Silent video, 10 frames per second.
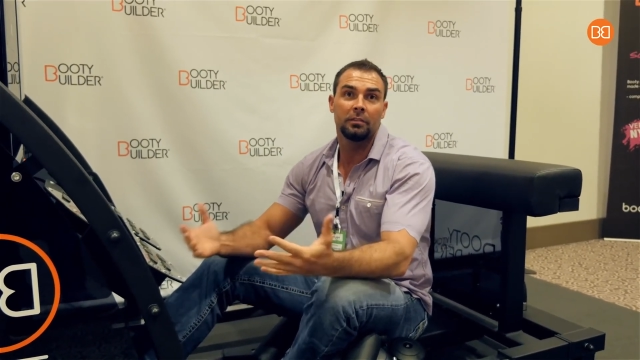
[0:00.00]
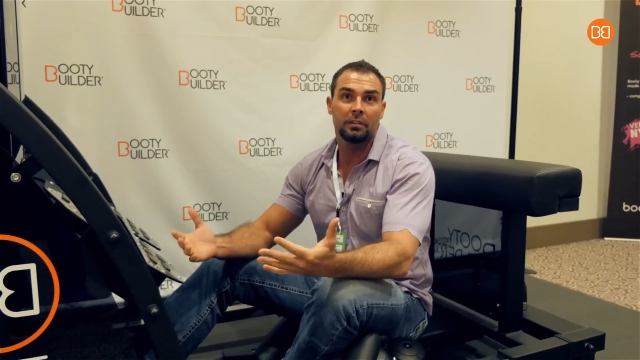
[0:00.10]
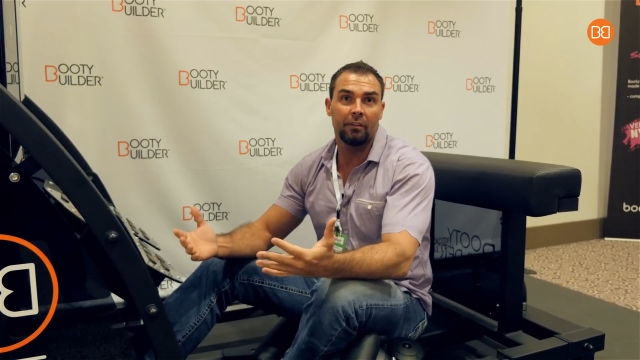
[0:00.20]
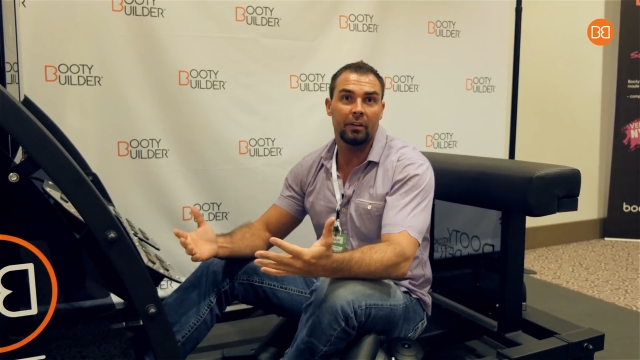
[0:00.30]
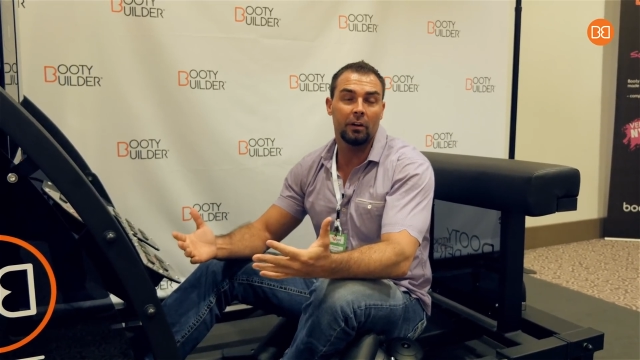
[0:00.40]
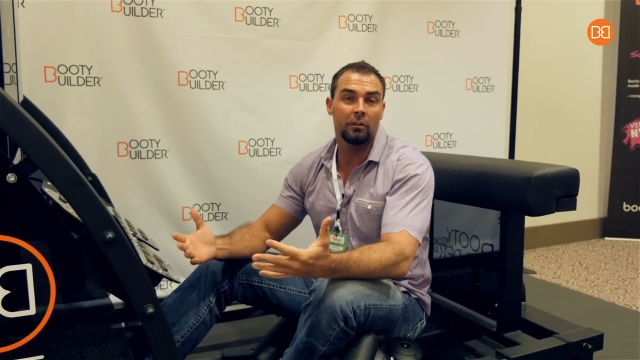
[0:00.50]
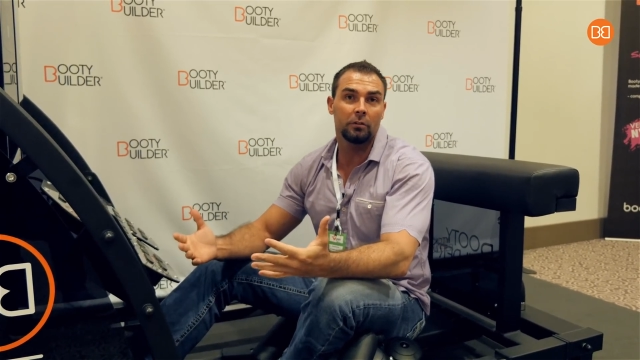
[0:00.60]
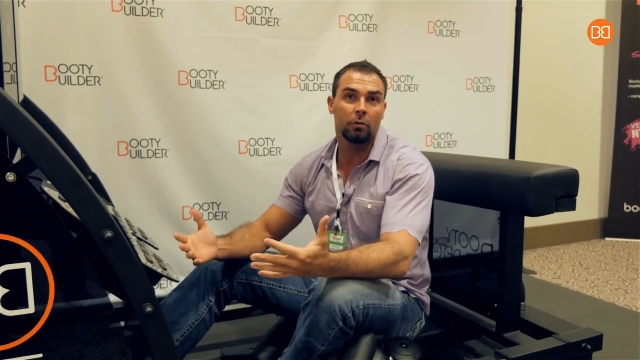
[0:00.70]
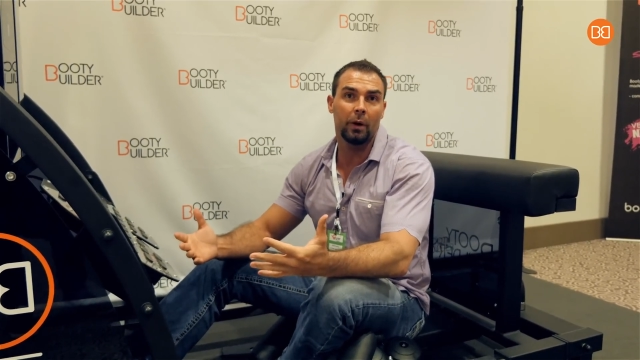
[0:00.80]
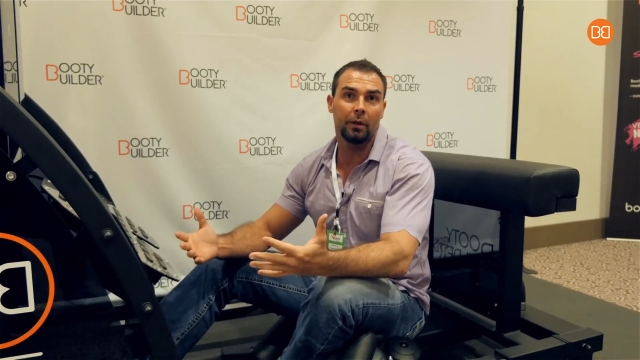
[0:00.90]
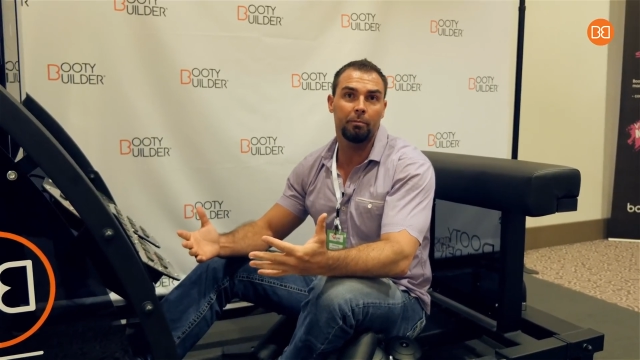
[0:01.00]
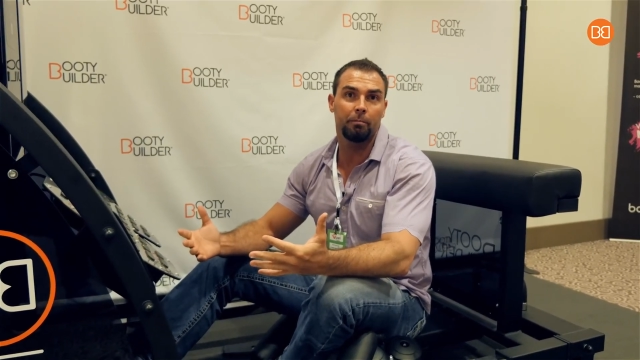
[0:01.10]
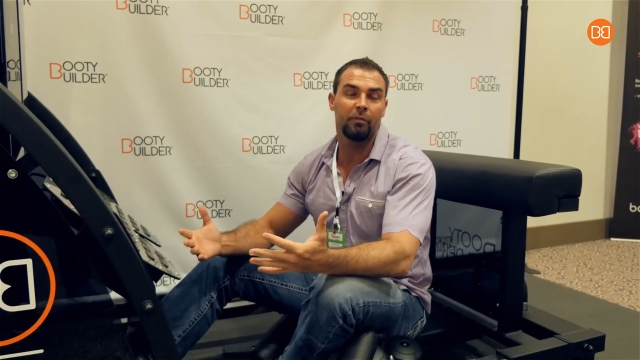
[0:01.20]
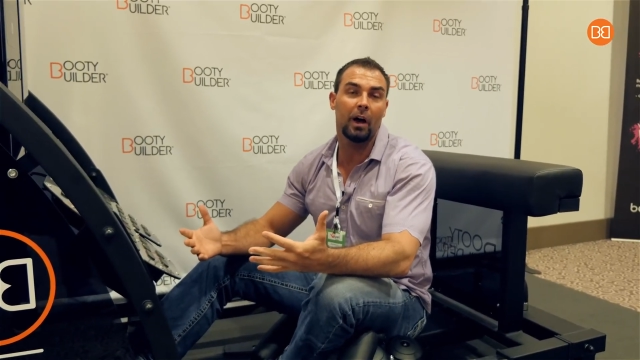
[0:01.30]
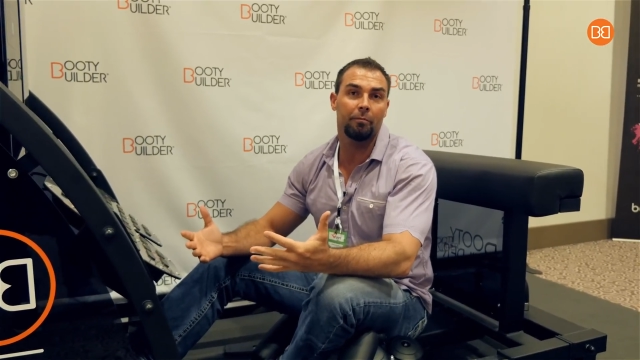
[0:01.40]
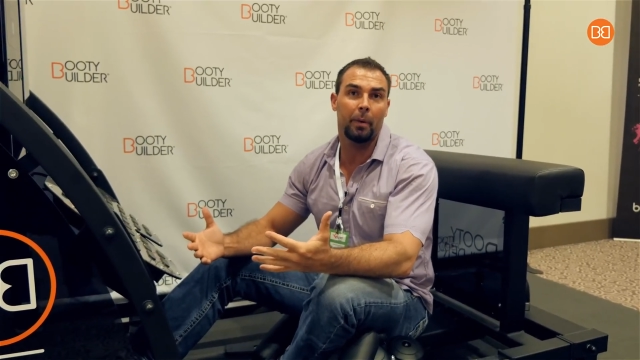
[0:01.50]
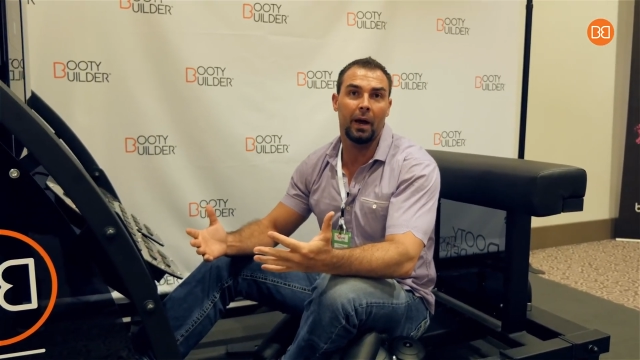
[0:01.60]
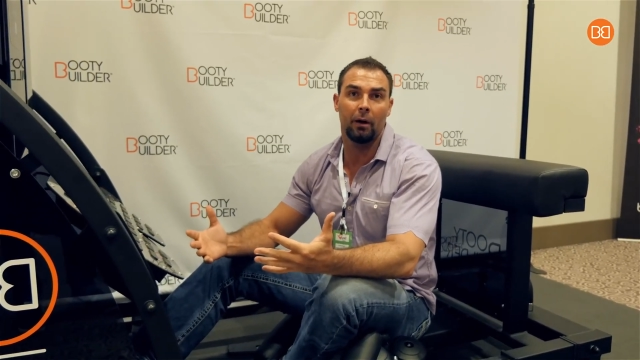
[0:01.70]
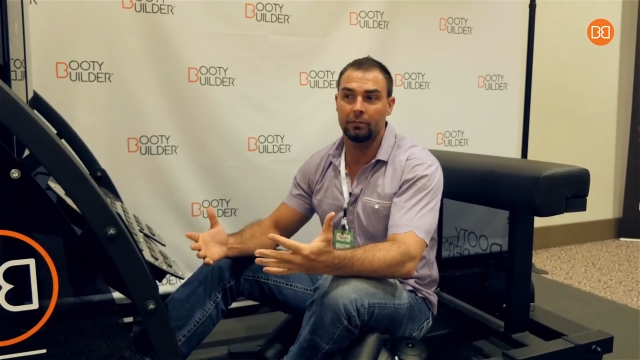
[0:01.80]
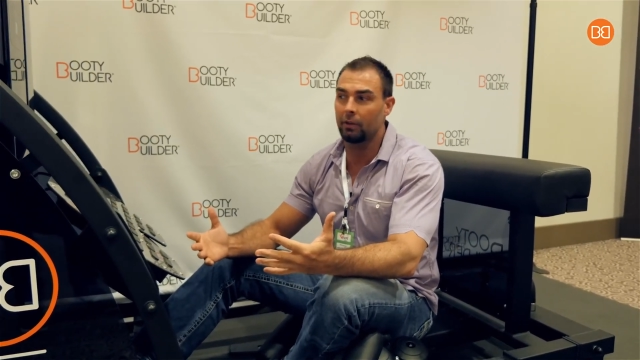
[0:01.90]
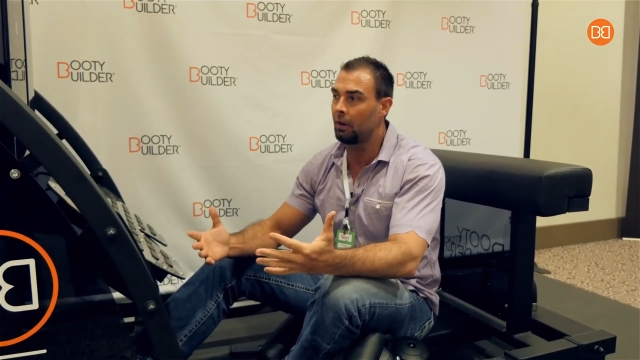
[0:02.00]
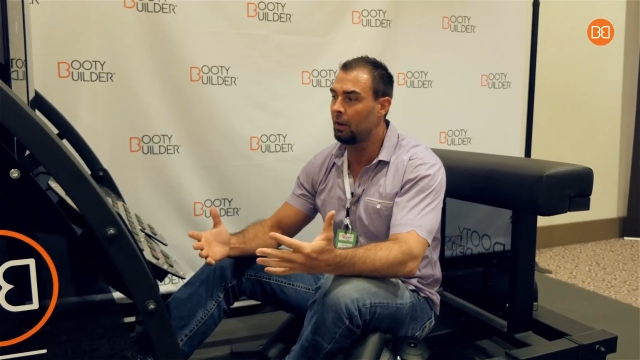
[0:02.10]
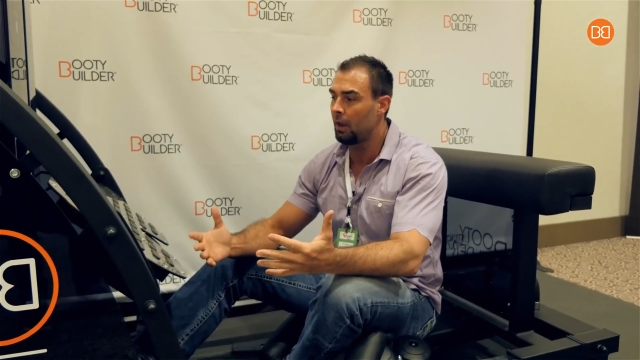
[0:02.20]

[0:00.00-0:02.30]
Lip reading: 725 pounds.